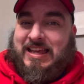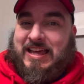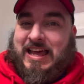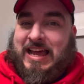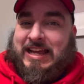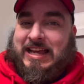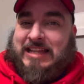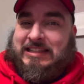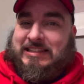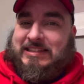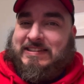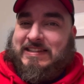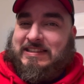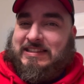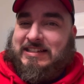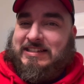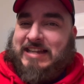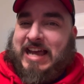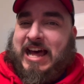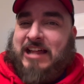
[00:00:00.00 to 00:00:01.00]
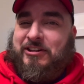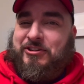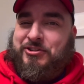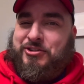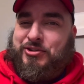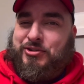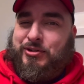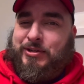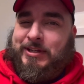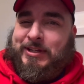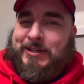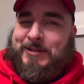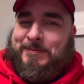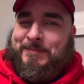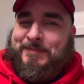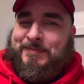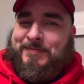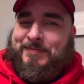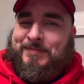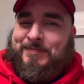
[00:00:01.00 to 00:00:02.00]
I got this at the Dollar Tree.
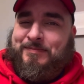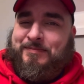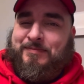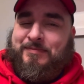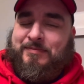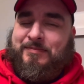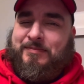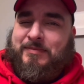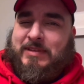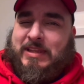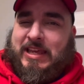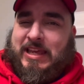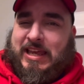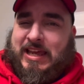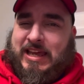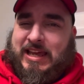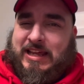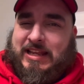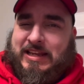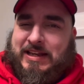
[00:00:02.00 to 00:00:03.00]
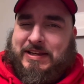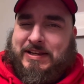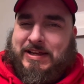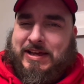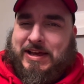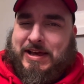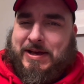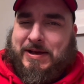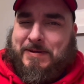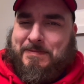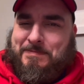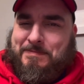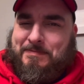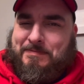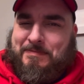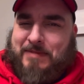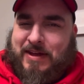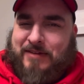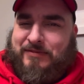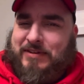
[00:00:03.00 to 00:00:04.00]
And um,
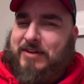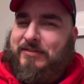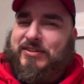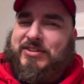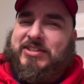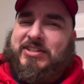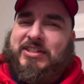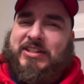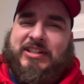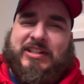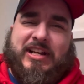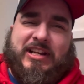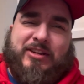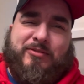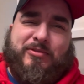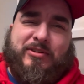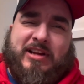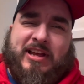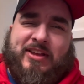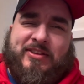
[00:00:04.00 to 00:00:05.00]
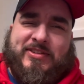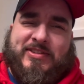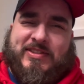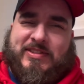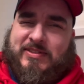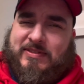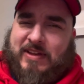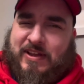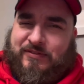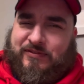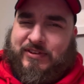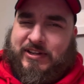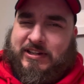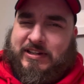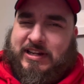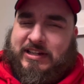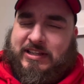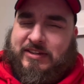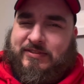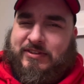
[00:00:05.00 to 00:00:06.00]
I've never seen it anywhere else. I figured
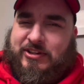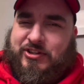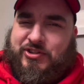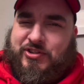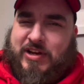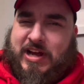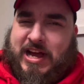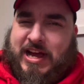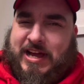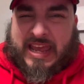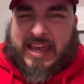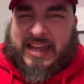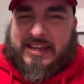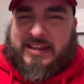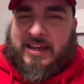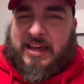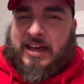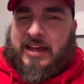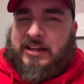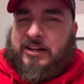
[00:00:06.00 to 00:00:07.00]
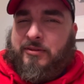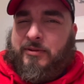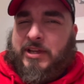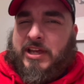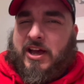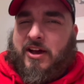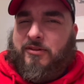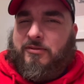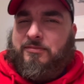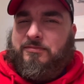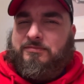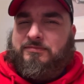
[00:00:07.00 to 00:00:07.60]
I'd give it a try. And uh, here we go.